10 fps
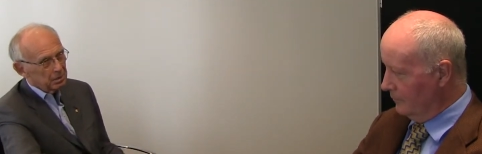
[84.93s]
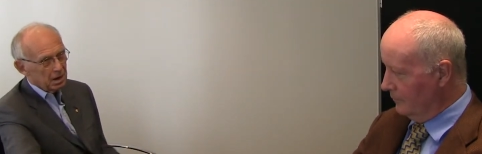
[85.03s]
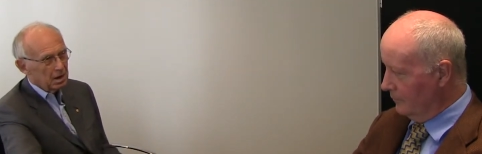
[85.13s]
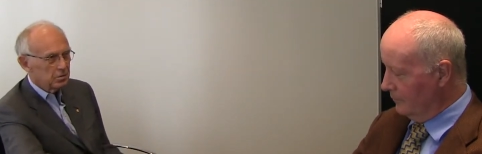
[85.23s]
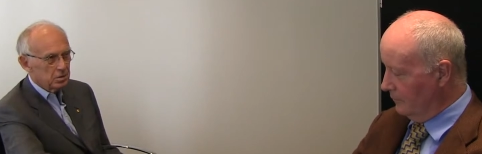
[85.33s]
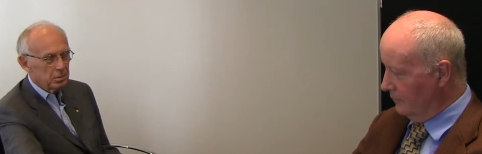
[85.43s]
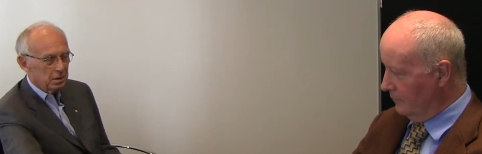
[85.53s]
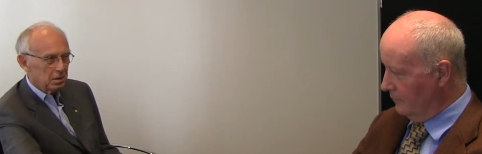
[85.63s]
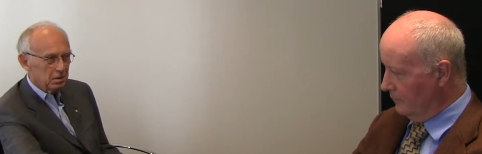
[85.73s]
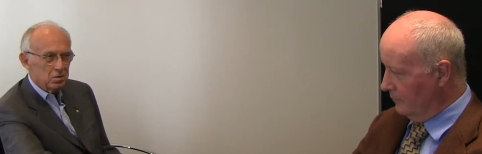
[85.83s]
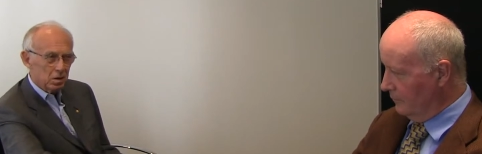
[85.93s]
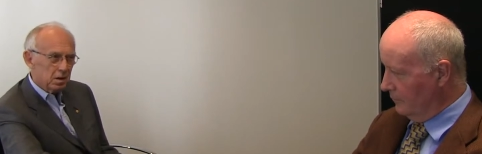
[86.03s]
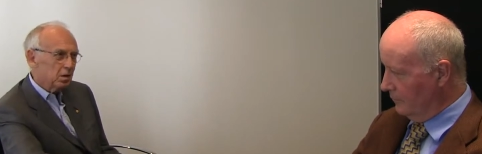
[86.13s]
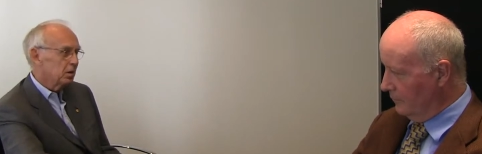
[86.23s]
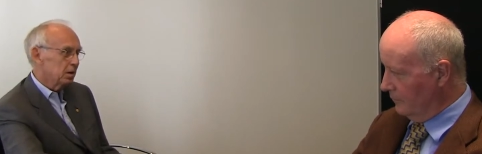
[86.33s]
Speaker 1: gave to me
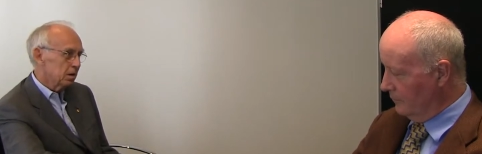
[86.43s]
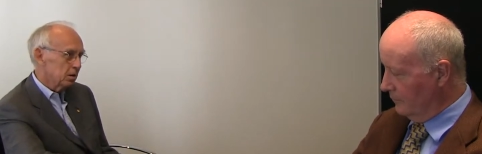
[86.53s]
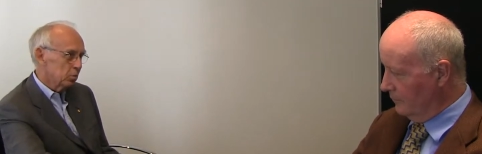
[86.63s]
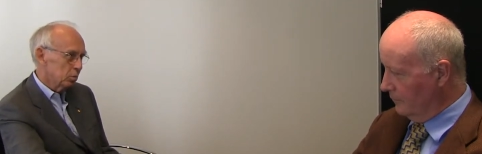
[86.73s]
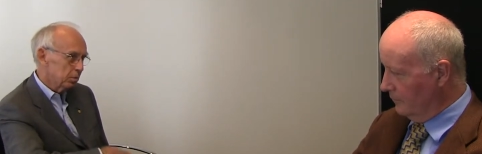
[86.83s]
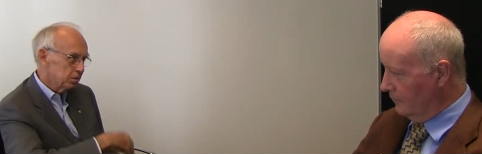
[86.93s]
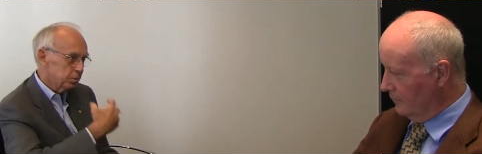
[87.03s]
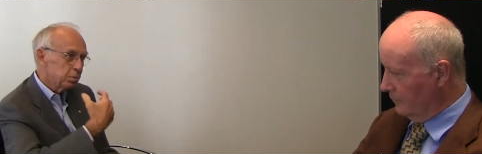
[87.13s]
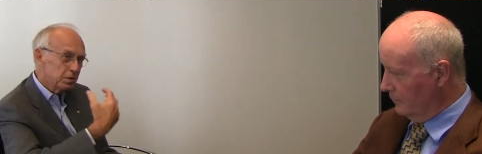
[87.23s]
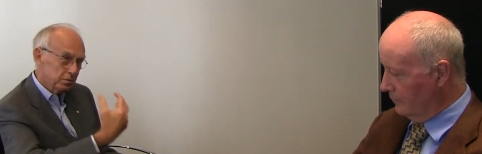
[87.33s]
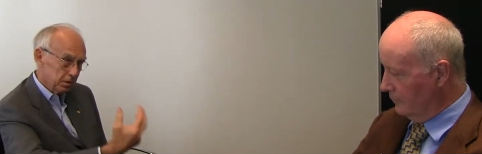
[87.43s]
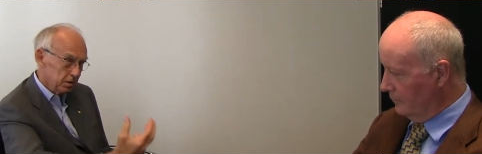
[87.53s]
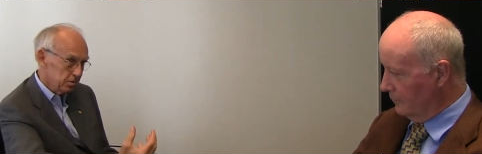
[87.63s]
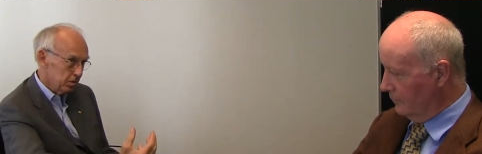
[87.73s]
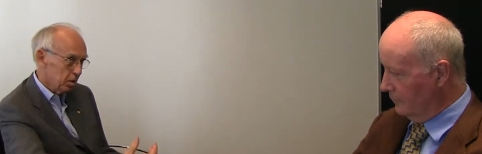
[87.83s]
not only enormous
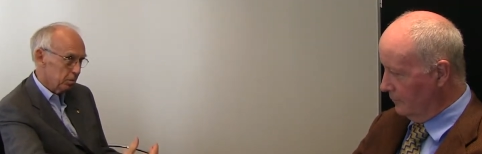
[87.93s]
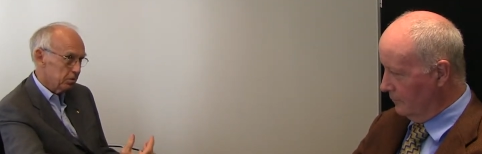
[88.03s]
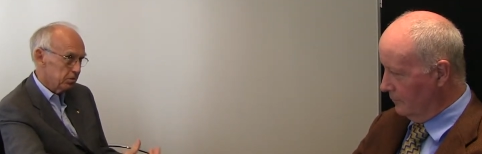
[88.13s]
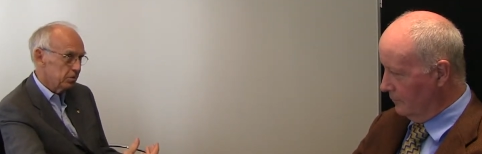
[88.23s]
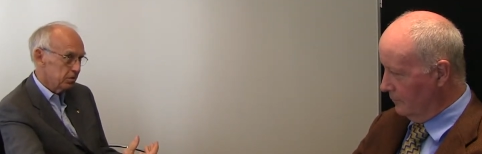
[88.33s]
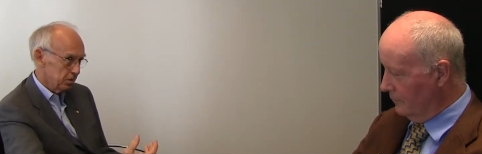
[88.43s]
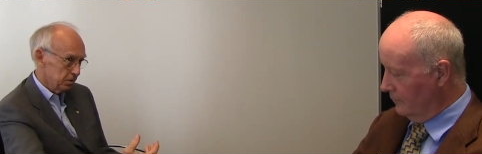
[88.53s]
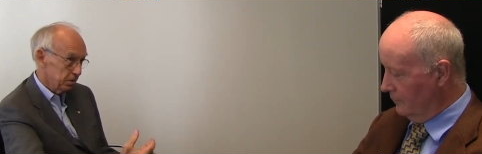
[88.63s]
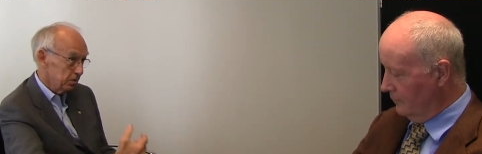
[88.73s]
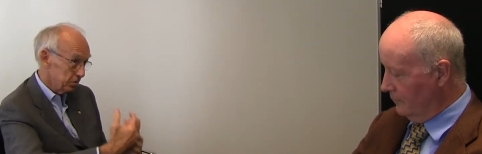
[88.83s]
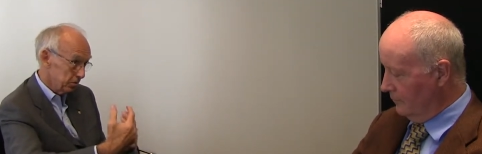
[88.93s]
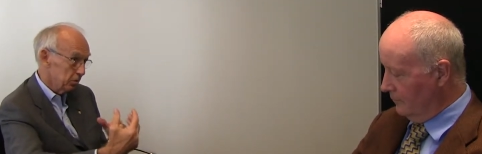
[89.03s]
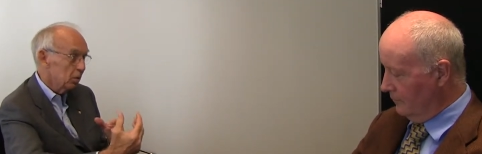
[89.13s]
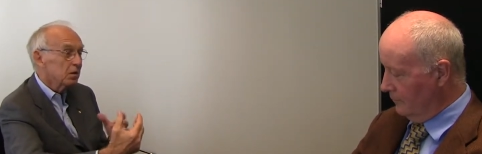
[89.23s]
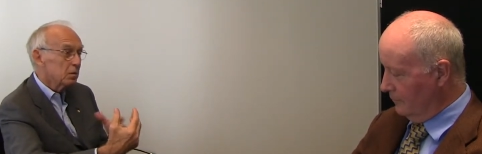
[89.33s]
privilege and opportunity
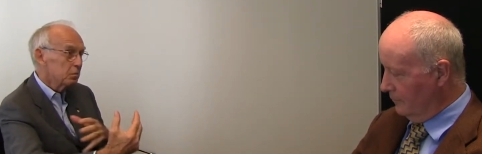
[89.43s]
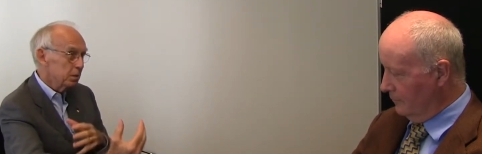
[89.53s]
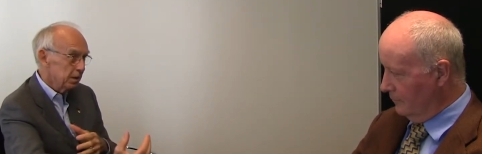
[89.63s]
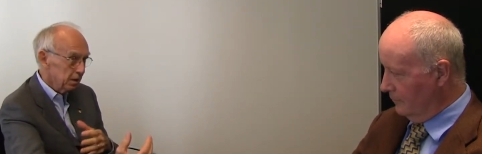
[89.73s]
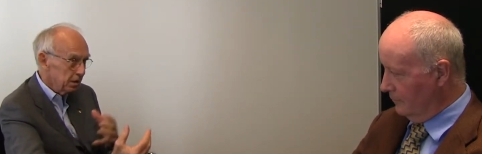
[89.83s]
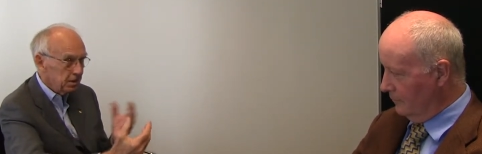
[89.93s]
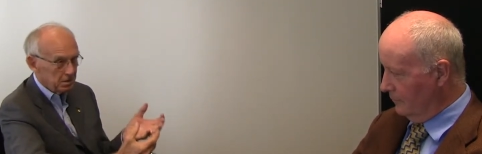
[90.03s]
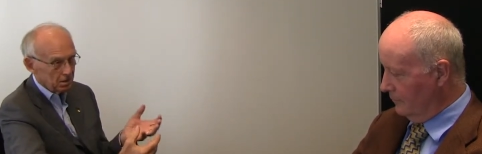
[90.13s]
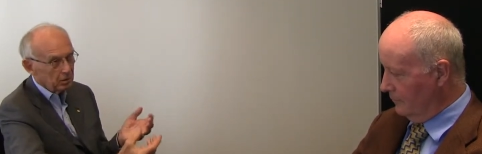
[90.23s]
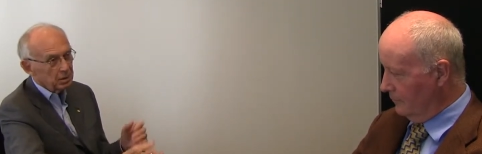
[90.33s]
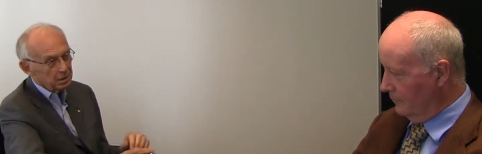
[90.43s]
to be a leader